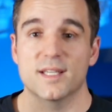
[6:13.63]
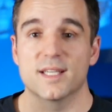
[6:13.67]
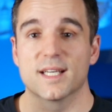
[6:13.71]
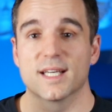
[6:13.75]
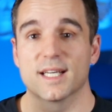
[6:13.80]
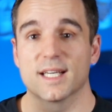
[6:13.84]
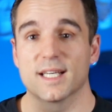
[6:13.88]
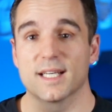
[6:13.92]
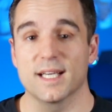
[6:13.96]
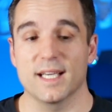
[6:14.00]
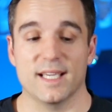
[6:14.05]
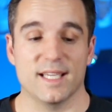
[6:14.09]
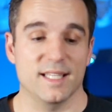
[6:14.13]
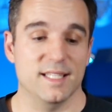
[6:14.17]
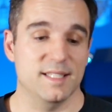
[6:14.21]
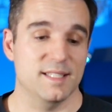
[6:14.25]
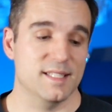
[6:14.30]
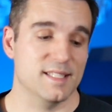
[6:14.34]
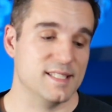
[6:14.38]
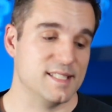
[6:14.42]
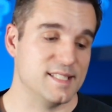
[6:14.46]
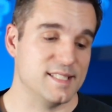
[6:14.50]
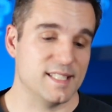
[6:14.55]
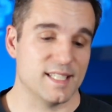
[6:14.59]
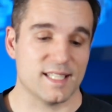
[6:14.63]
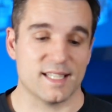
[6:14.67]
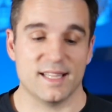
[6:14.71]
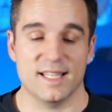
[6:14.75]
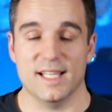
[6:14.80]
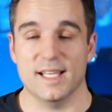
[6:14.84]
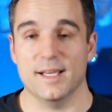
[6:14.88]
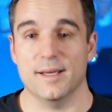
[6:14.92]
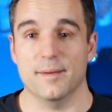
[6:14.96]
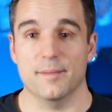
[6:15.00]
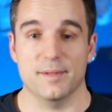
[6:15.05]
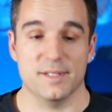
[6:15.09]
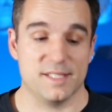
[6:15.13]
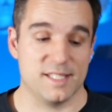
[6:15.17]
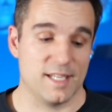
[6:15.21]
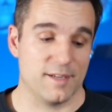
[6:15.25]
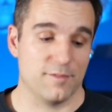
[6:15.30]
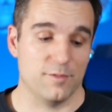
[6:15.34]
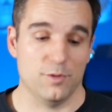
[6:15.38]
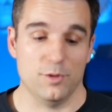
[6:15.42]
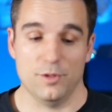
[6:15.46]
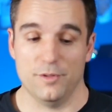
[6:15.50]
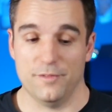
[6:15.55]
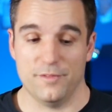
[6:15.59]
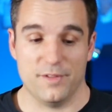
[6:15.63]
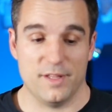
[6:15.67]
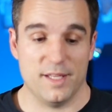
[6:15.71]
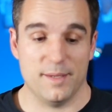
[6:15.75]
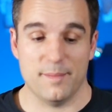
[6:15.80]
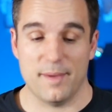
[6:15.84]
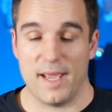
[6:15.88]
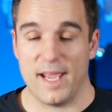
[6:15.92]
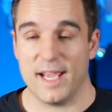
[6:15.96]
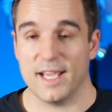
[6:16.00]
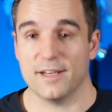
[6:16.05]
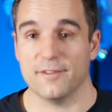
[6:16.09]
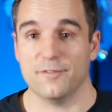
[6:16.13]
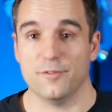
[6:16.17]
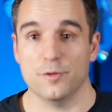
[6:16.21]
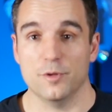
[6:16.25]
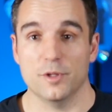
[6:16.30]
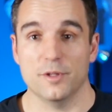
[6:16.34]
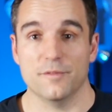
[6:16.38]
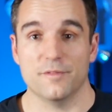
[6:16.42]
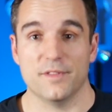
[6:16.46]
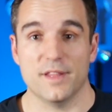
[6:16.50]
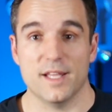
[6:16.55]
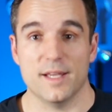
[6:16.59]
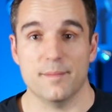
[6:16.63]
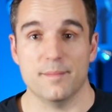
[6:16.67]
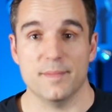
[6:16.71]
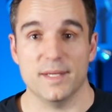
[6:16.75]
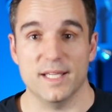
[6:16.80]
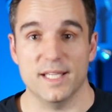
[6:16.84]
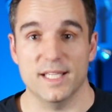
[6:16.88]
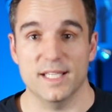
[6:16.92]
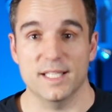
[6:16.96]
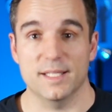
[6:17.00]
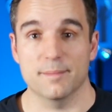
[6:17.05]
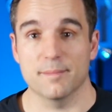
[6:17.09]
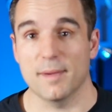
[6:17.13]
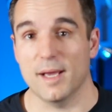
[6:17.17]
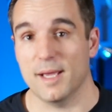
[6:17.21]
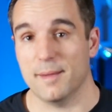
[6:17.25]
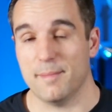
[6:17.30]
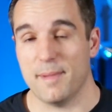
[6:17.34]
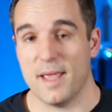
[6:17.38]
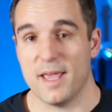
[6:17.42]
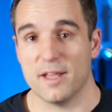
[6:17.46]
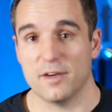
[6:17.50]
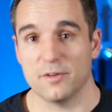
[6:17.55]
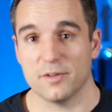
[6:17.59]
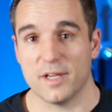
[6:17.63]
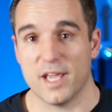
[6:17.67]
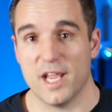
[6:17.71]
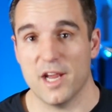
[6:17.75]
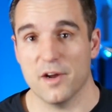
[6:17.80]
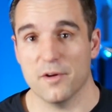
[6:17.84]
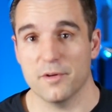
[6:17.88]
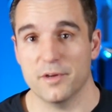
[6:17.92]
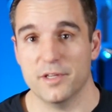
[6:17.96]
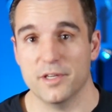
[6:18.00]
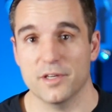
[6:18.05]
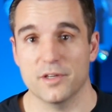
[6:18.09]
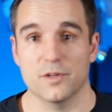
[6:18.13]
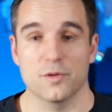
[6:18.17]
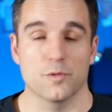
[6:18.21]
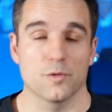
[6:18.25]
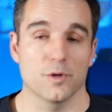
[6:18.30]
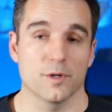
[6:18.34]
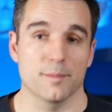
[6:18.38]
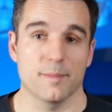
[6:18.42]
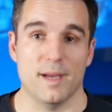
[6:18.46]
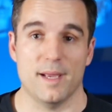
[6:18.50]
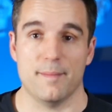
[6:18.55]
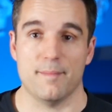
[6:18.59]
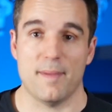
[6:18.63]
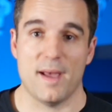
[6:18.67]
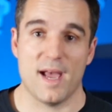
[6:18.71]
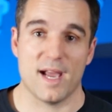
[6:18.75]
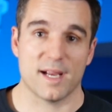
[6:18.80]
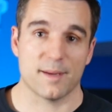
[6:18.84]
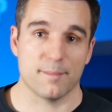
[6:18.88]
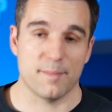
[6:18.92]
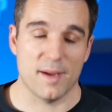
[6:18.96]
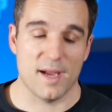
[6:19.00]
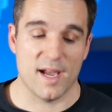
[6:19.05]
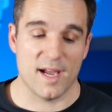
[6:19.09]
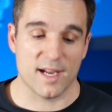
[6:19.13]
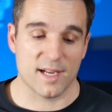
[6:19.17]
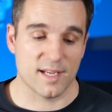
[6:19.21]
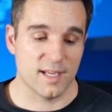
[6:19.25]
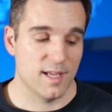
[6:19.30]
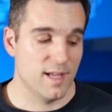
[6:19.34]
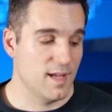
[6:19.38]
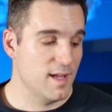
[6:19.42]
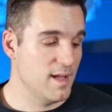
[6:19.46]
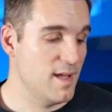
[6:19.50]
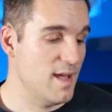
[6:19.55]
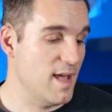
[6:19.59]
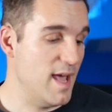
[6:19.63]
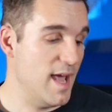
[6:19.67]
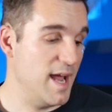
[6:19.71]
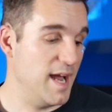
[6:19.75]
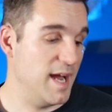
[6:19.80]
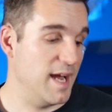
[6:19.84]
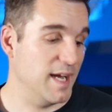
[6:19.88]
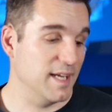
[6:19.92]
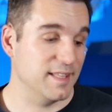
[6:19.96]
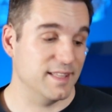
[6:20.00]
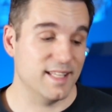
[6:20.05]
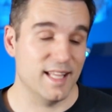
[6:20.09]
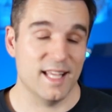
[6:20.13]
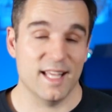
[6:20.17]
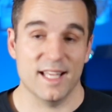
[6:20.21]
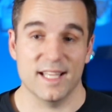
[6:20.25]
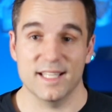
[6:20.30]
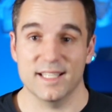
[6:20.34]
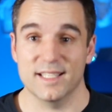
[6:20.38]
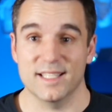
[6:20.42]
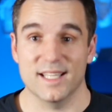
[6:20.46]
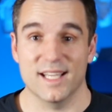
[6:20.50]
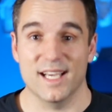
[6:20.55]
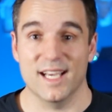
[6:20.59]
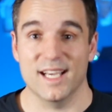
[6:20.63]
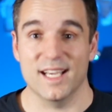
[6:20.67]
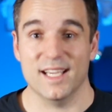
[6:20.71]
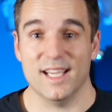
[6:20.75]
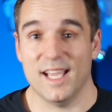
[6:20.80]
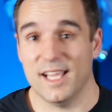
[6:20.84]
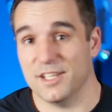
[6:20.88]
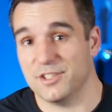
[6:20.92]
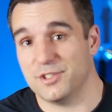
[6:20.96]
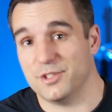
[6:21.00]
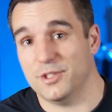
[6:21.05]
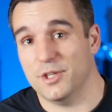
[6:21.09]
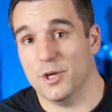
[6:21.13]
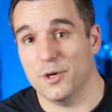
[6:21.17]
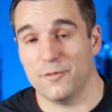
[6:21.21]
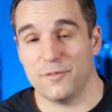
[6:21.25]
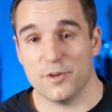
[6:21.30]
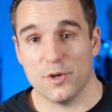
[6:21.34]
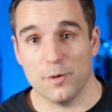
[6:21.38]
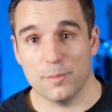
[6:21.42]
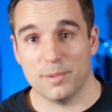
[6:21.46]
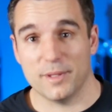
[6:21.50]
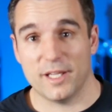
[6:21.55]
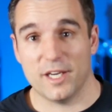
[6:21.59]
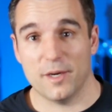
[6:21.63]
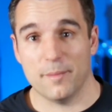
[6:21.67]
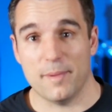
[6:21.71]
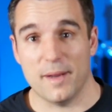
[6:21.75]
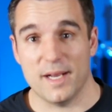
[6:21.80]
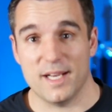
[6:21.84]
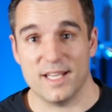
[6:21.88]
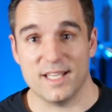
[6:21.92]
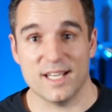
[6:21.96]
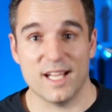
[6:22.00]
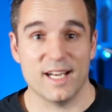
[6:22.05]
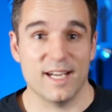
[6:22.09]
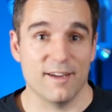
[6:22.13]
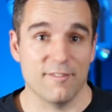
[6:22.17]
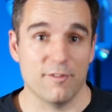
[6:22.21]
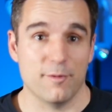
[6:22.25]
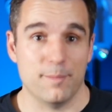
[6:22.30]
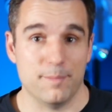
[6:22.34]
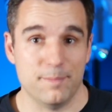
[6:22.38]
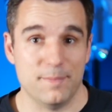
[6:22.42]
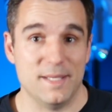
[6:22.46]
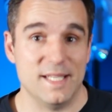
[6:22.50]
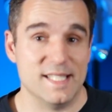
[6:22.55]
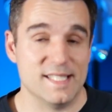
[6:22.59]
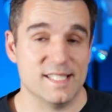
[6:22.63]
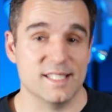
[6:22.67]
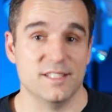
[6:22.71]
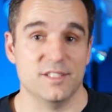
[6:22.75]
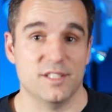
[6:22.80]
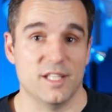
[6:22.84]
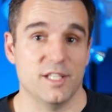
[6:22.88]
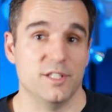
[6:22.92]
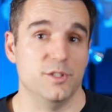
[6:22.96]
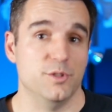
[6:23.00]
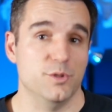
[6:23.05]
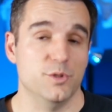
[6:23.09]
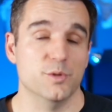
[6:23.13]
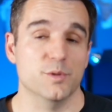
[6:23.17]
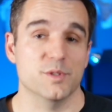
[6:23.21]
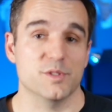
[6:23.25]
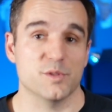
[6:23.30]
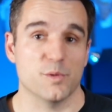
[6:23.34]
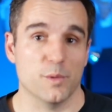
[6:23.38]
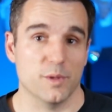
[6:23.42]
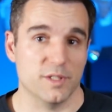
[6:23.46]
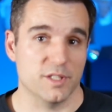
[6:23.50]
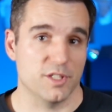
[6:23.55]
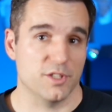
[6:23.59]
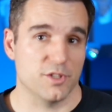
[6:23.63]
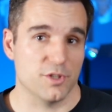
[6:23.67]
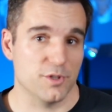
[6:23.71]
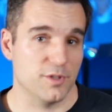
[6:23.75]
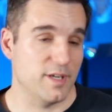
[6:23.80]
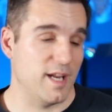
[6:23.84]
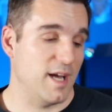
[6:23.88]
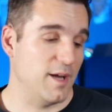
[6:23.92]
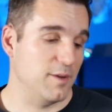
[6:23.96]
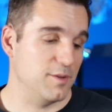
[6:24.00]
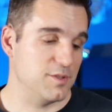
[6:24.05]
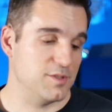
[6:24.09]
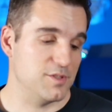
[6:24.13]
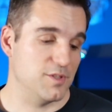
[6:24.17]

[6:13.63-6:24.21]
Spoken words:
I can stick them, several of them, a handful of them in my panel carrier or my backpack. And then, as you know, if you go plein air painting, not every piece that you do is going to turn out.